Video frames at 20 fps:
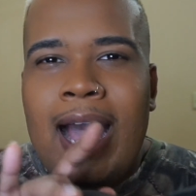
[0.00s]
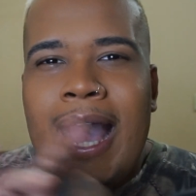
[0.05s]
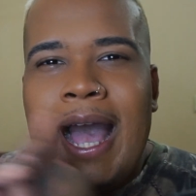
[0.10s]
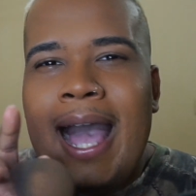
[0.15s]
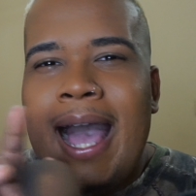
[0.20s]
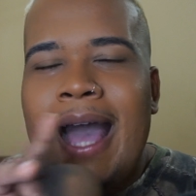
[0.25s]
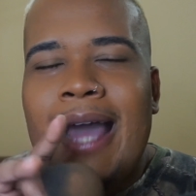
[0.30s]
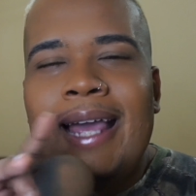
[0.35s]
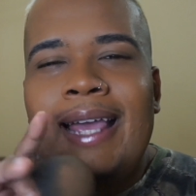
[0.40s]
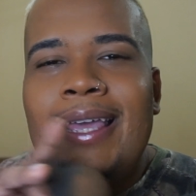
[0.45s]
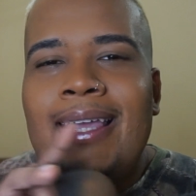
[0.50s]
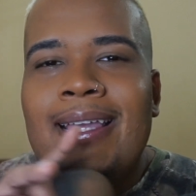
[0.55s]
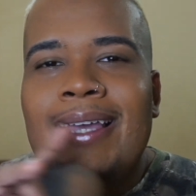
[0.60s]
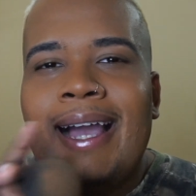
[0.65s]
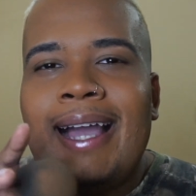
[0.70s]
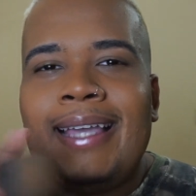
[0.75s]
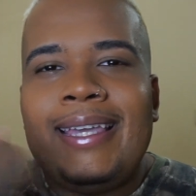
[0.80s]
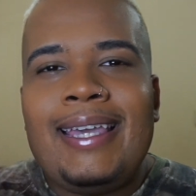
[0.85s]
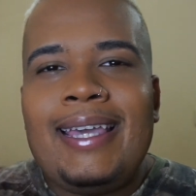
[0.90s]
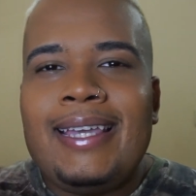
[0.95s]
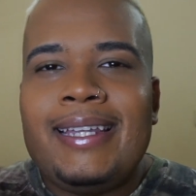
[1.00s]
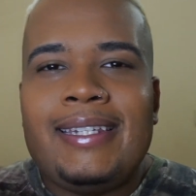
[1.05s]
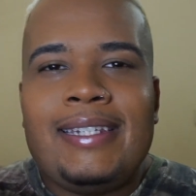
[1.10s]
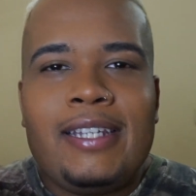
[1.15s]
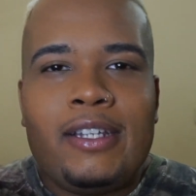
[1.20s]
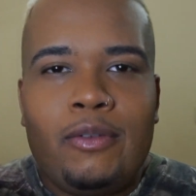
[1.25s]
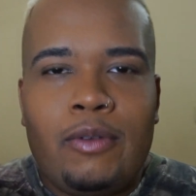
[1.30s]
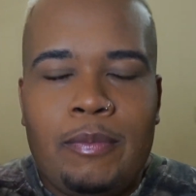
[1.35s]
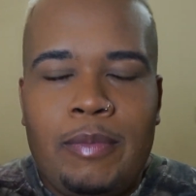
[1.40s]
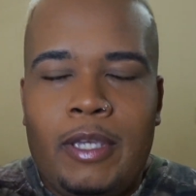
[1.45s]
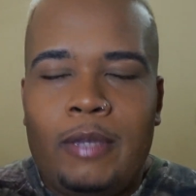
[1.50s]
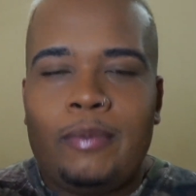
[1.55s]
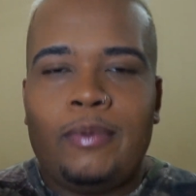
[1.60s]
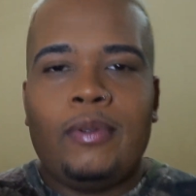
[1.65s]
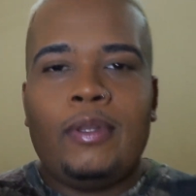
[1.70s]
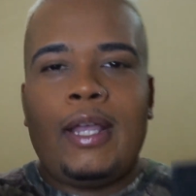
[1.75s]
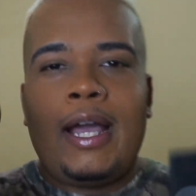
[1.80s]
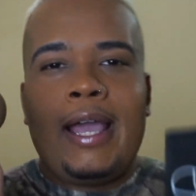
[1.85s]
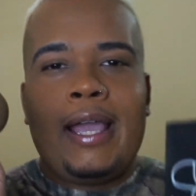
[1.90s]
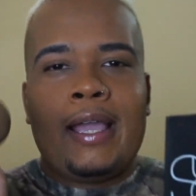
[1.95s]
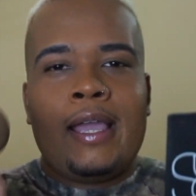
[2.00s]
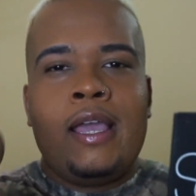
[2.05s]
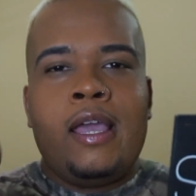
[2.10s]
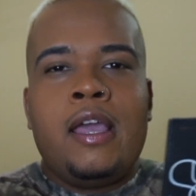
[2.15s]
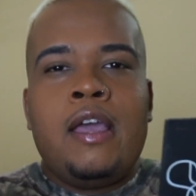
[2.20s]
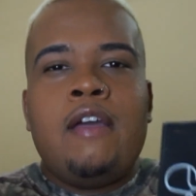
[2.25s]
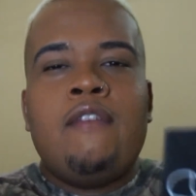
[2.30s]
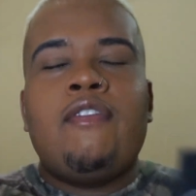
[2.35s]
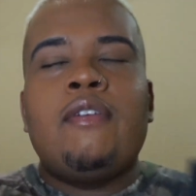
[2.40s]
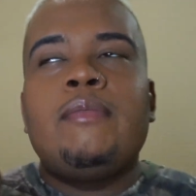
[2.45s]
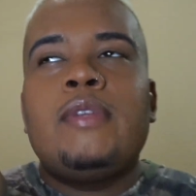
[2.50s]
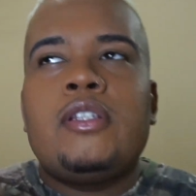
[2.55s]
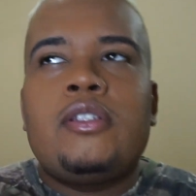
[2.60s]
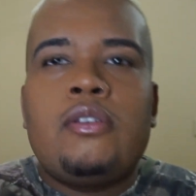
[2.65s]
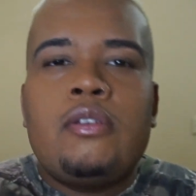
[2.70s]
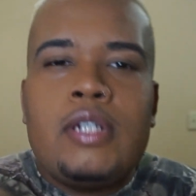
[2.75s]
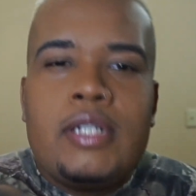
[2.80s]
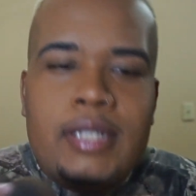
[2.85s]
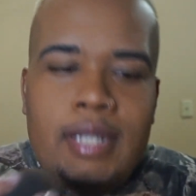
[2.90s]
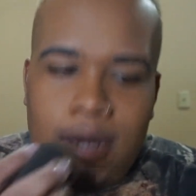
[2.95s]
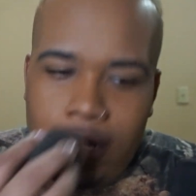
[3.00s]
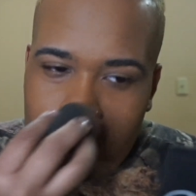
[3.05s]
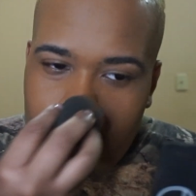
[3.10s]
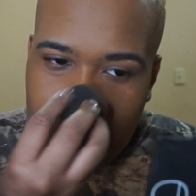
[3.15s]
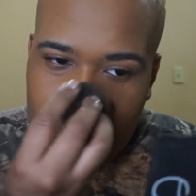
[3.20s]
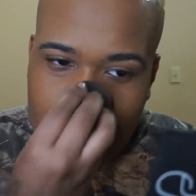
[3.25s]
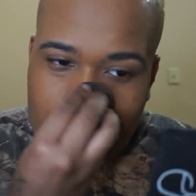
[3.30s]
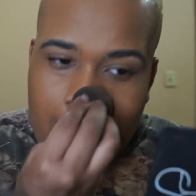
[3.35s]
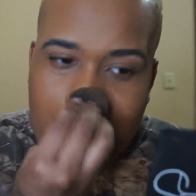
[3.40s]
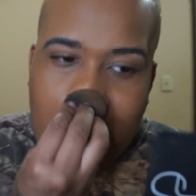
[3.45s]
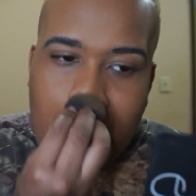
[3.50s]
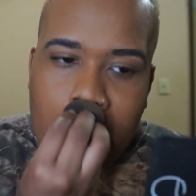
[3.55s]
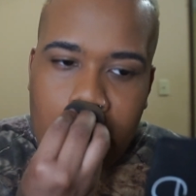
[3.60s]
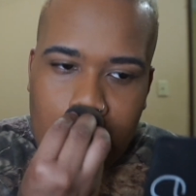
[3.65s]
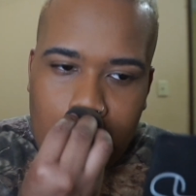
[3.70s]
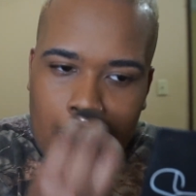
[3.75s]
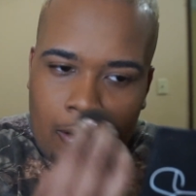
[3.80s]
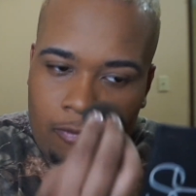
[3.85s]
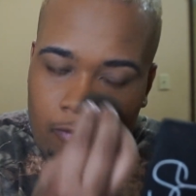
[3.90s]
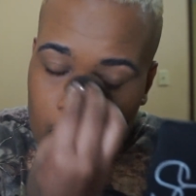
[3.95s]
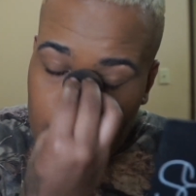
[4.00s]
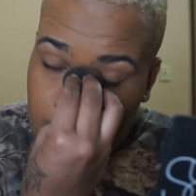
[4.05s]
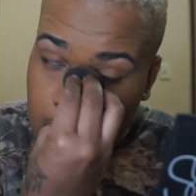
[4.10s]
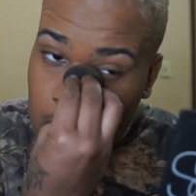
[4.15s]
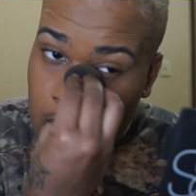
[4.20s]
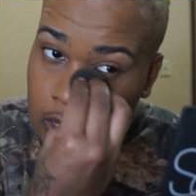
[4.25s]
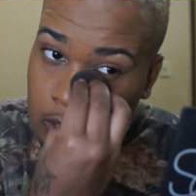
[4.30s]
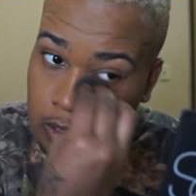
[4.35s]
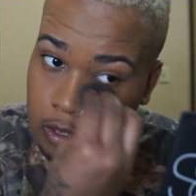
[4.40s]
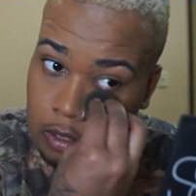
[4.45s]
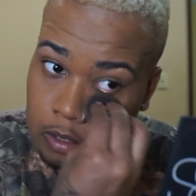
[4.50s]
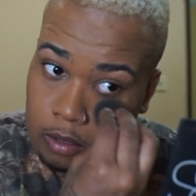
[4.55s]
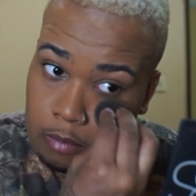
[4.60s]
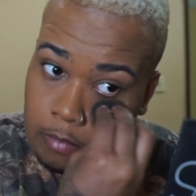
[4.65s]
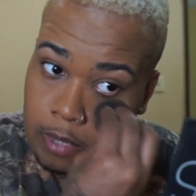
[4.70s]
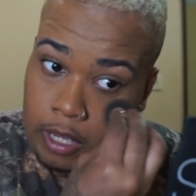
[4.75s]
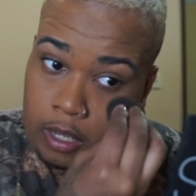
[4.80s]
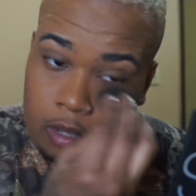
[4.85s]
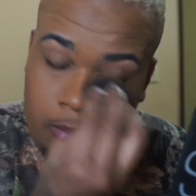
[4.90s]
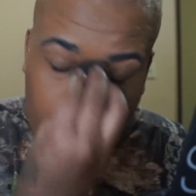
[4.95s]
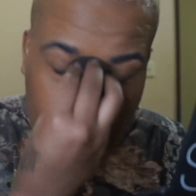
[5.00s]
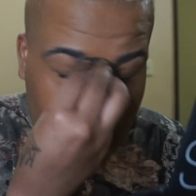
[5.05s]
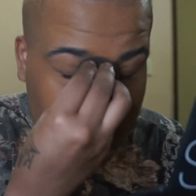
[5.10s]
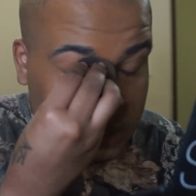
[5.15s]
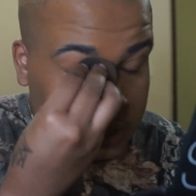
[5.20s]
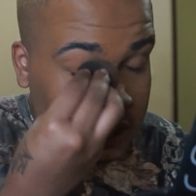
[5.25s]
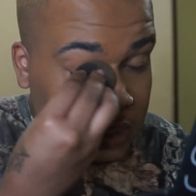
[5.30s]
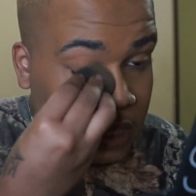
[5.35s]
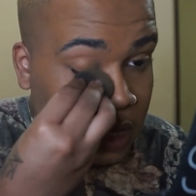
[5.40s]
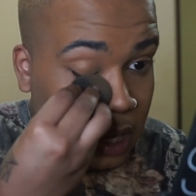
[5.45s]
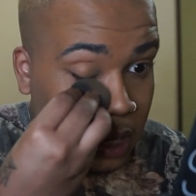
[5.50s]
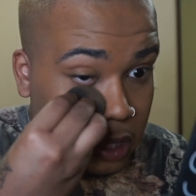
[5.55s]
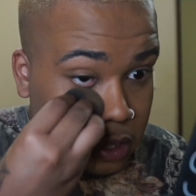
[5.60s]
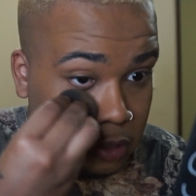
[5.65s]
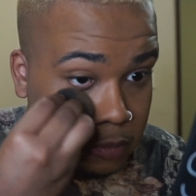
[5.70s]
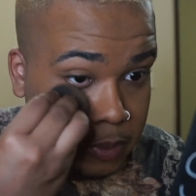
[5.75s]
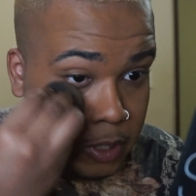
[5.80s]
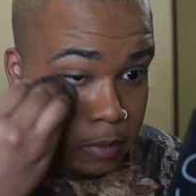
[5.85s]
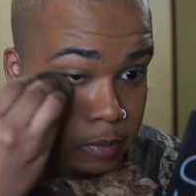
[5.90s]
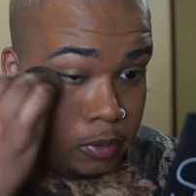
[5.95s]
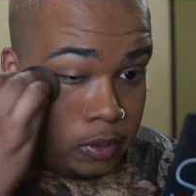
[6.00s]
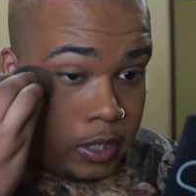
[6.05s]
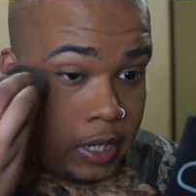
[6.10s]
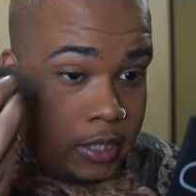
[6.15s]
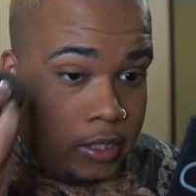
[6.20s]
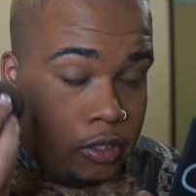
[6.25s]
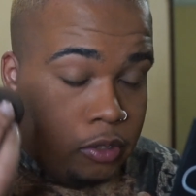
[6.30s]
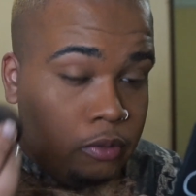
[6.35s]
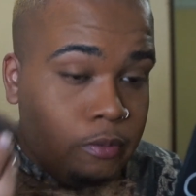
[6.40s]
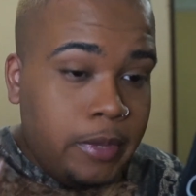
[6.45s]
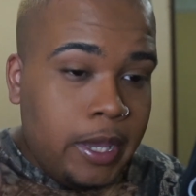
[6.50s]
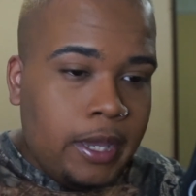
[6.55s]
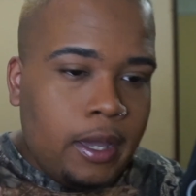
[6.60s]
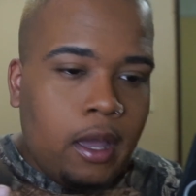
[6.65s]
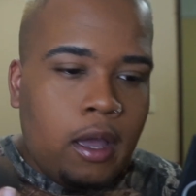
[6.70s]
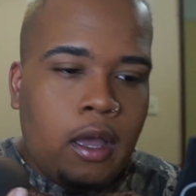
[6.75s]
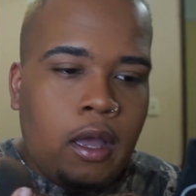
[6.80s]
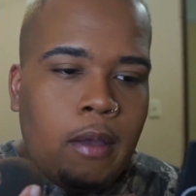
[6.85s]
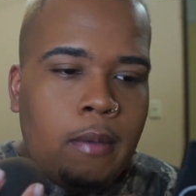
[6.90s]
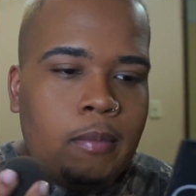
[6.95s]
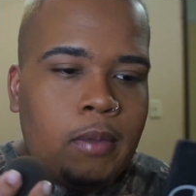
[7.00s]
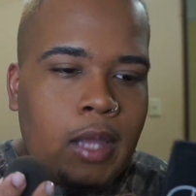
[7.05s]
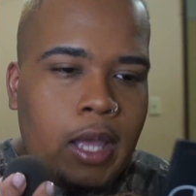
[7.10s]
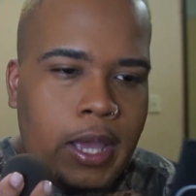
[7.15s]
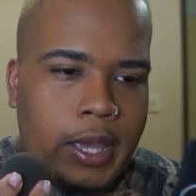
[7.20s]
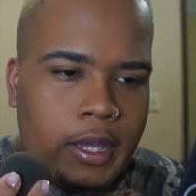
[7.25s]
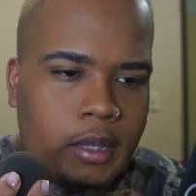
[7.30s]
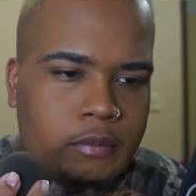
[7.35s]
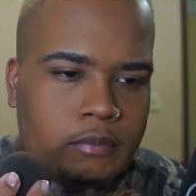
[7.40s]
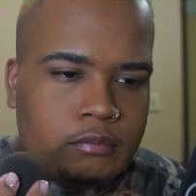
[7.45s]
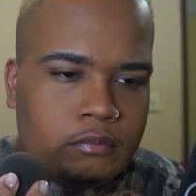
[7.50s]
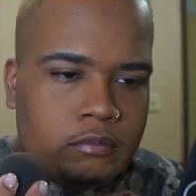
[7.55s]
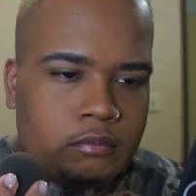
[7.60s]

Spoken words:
I can't deal with people. Like, from the stories that I've read from other makeup artists and other people that do makeup, like,